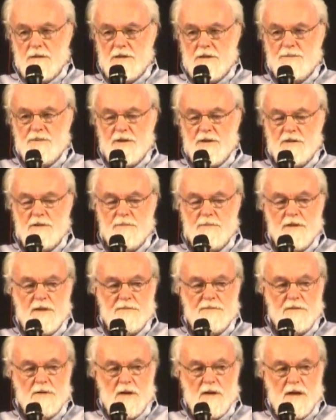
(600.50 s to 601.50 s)
This brings me,
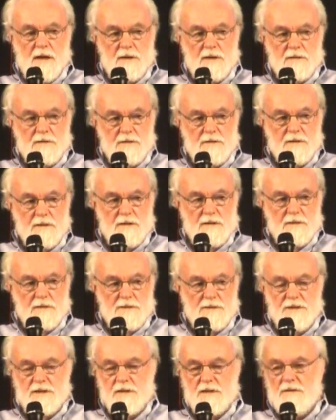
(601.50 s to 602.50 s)
if you like, to
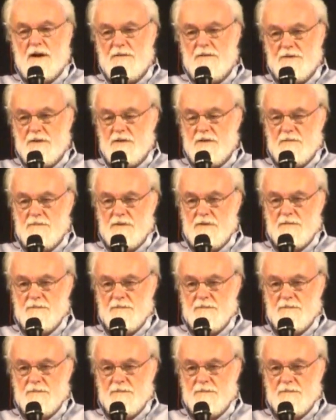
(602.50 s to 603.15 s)
the geographical